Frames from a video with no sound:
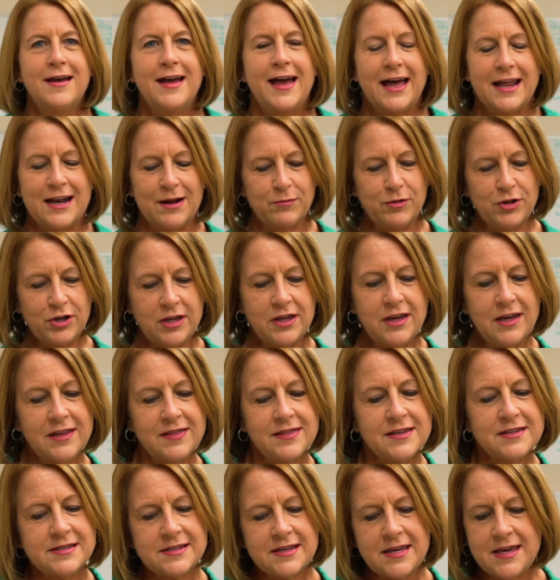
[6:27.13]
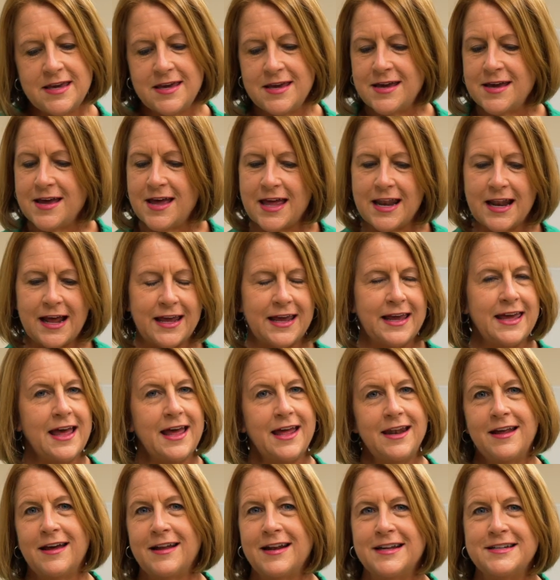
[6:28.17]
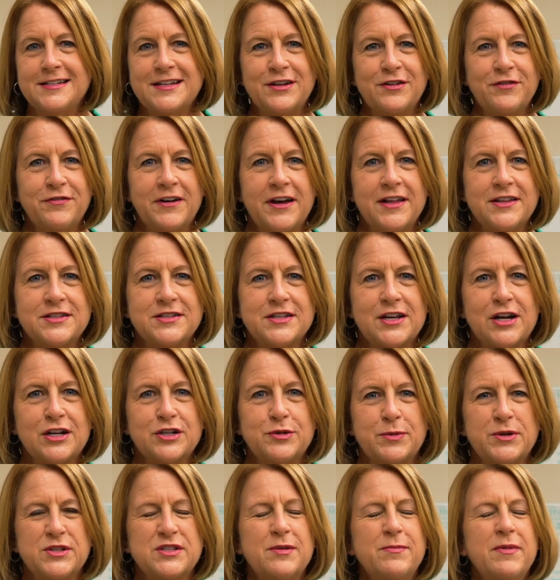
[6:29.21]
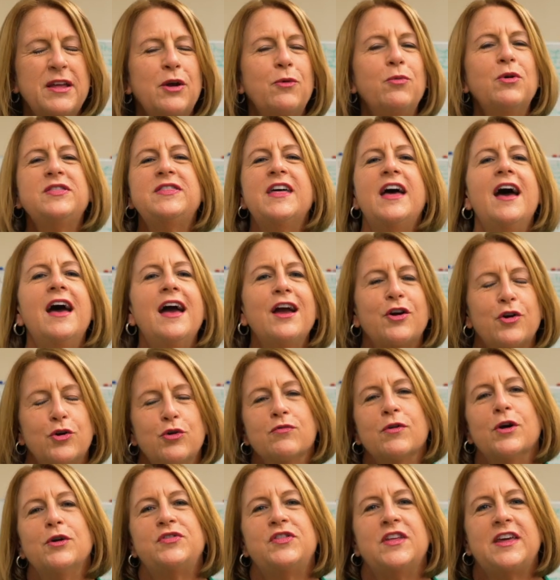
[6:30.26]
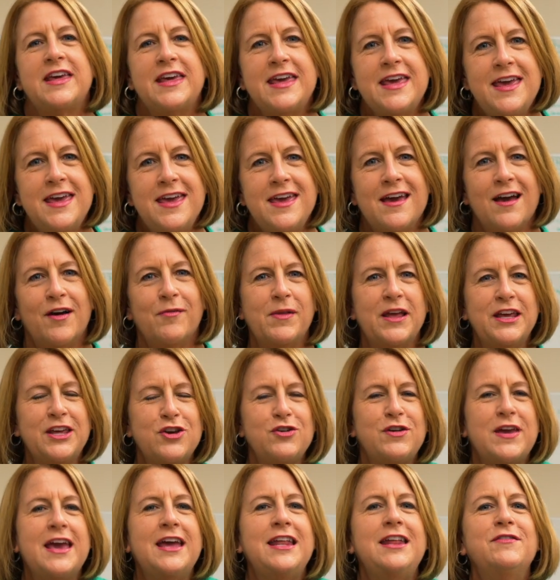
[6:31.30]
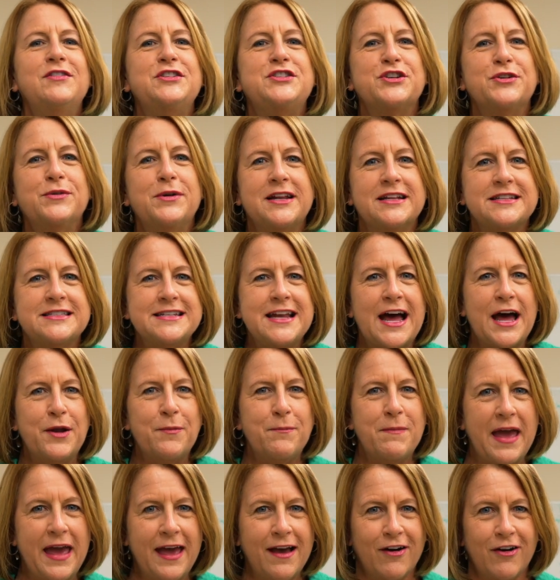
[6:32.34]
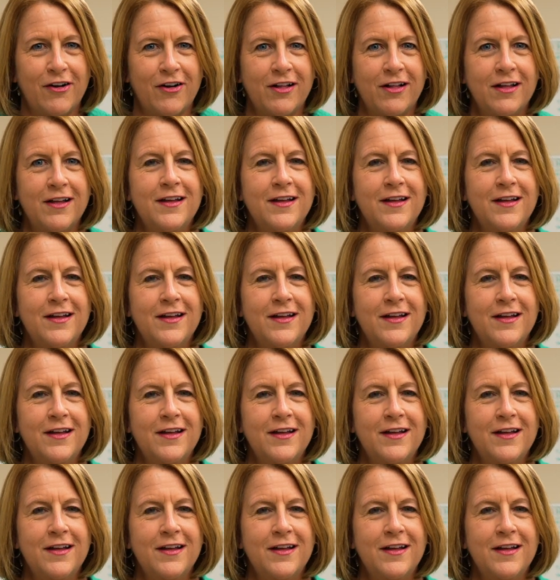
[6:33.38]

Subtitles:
And I'm looking at this key and I cannot identify this octopus. I'm like, what the heck? Who wrote the key? I'm like, you can't even do it. It's not a male.